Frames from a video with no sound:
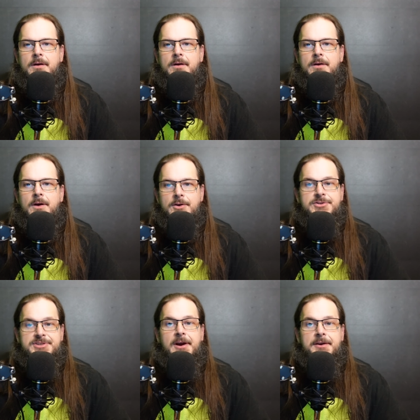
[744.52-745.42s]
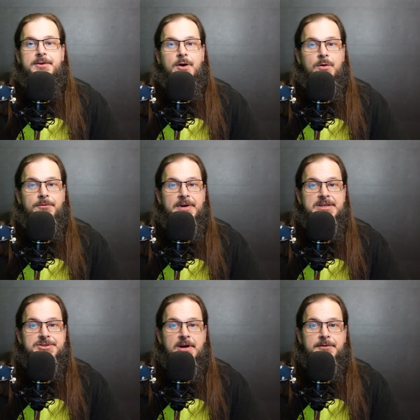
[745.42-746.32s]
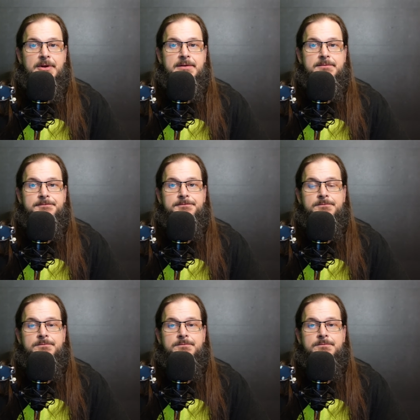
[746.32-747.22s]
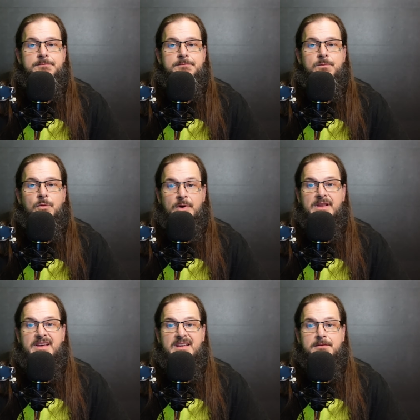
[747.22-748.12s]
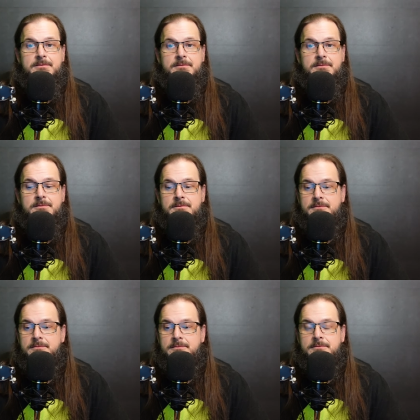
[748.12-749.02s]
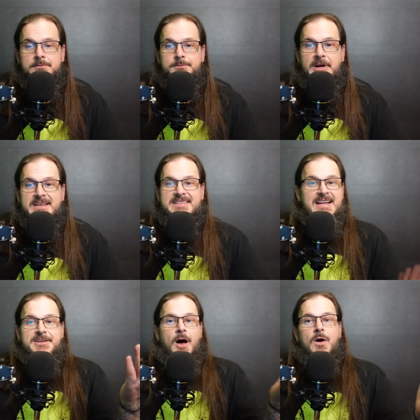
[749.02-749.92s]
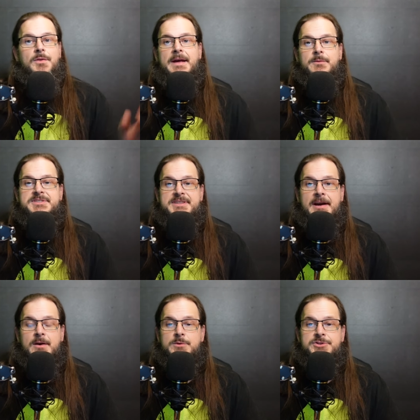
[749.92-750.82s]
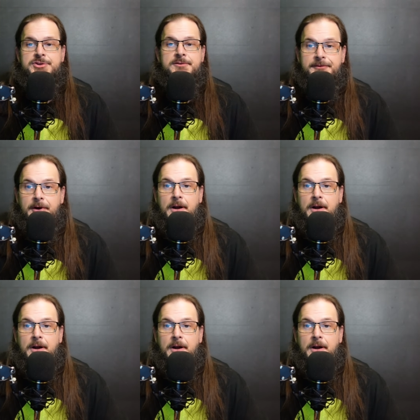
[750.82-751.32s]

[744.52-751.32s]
Are you scared of your own feet shuffling? Really? Because that's all that was there, was your foot.